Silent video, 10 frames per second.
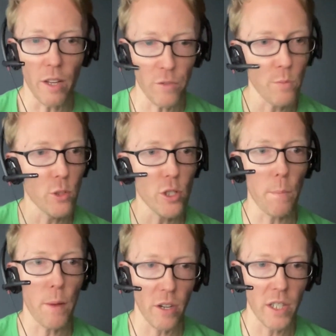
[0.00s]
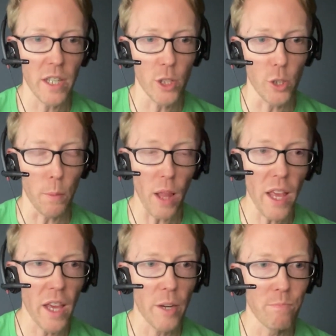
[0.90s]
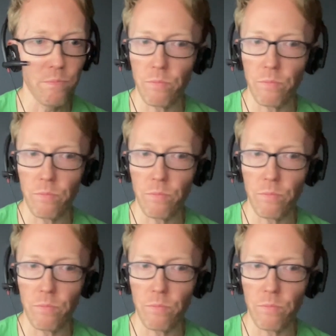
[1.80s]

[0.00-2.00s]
If someone's on a periodontal plan